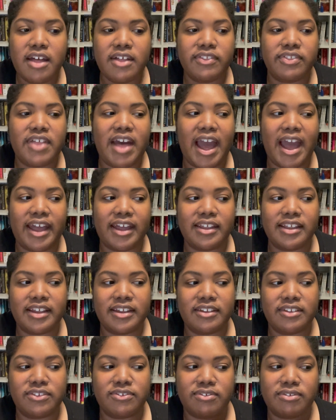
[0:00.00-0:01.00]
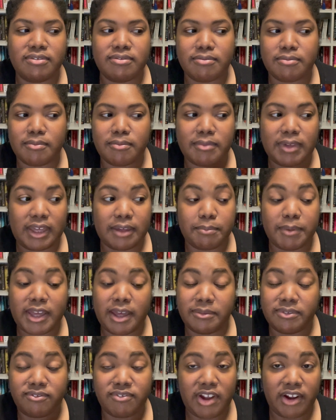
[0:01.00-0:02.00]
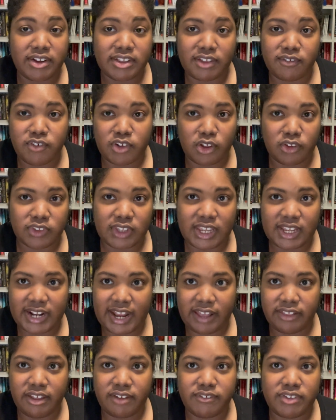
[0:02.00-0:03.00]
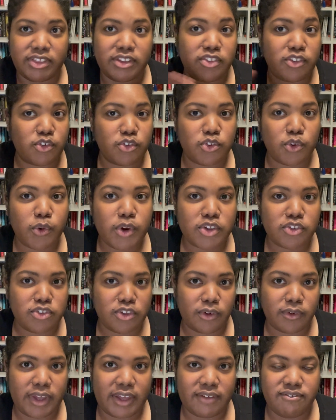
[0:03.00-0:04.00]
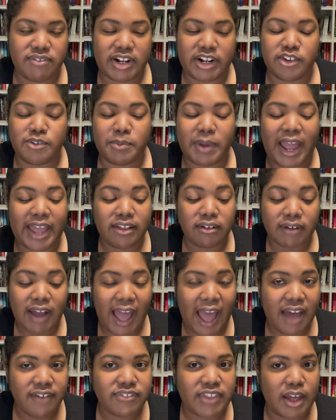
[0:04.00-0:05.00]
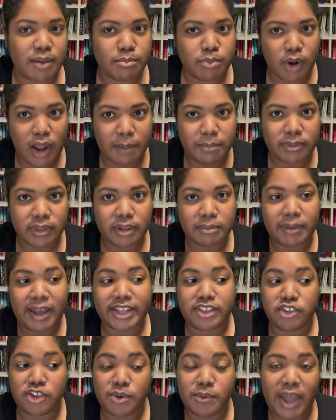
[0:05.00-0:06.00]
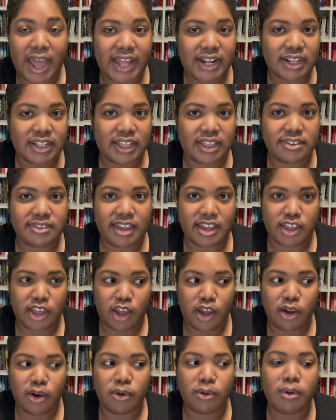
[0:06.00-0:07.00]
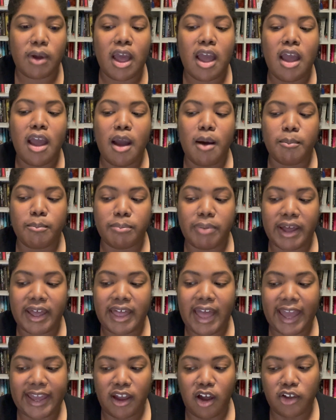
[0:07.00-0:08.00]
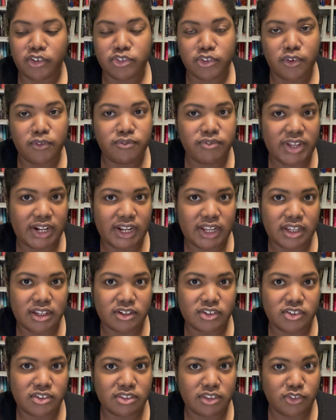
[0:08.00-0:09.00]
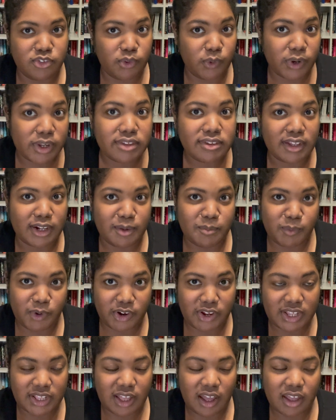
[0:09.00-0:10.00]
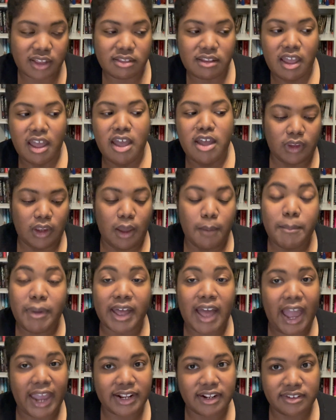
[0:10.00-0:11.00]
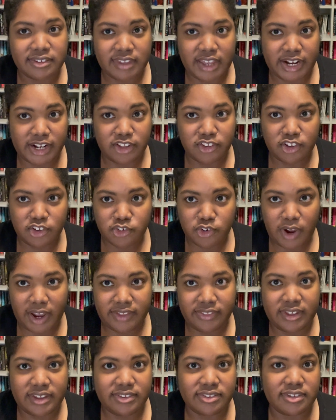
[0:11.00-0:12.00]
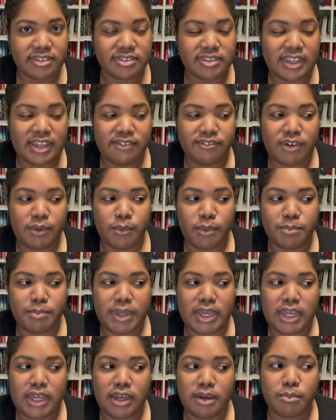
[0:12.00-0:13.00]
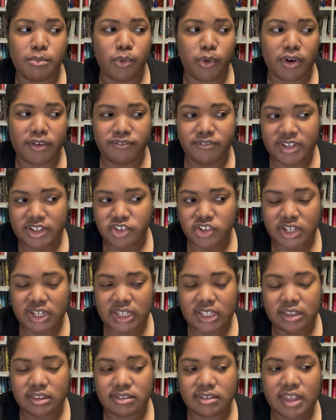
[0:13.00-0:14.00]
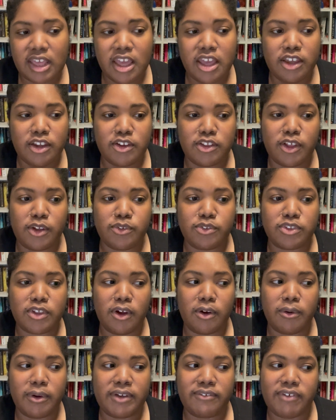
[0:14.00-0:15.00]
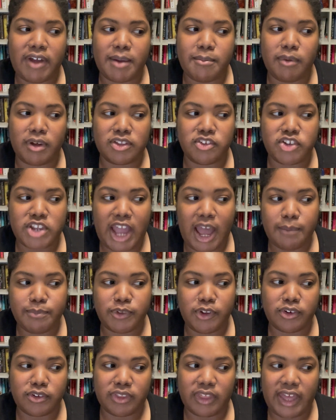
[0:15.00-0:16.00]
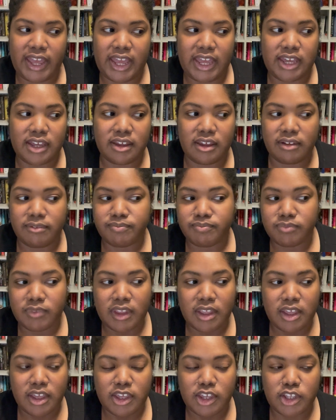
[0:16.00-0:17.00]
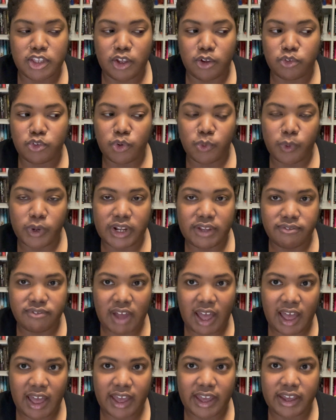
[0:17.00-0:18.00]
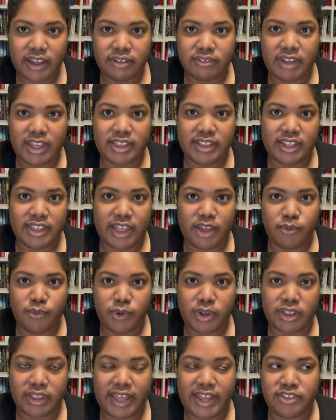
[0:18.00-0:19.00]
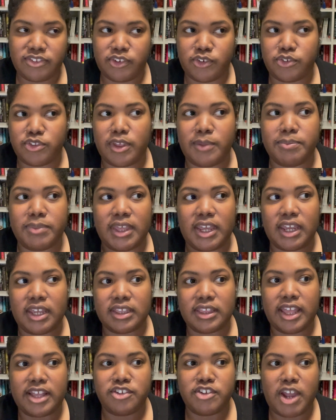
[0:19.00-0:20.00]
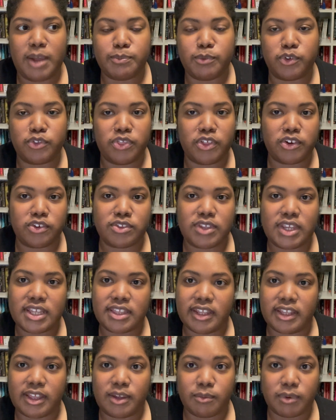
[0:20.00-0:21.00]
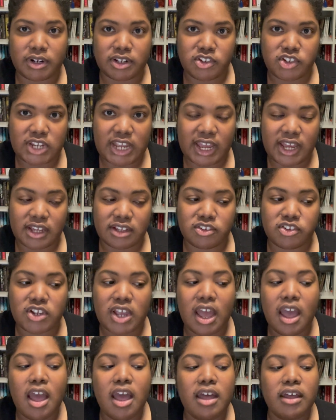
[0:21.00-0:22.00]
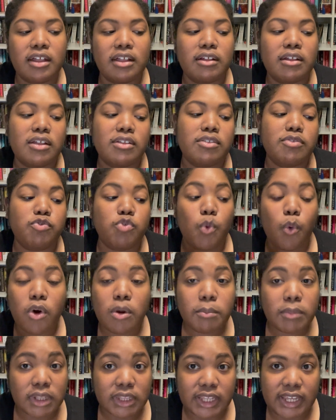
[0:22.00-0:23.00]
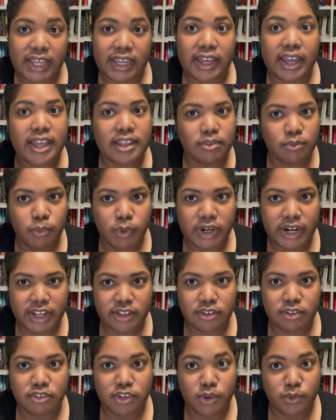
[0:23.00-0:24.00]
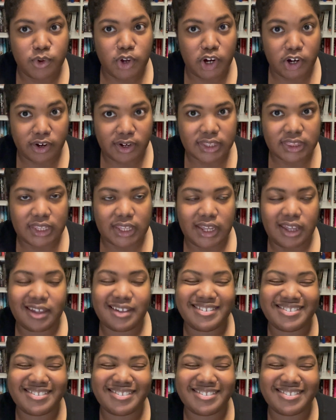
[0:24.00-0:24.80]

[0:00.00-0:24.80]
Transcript: that is becomes very difficult to get out of and then their stories don't get finished. But I don't have that problem. Um, I do edit as I go, but I also finish the stories that I'm working on. But I decided to try this to see if it would be more efficient, you know, so if I'm on chapter like you know, 25, and then I realize there's something in chapter 13 that I want to change, normally and what I do currently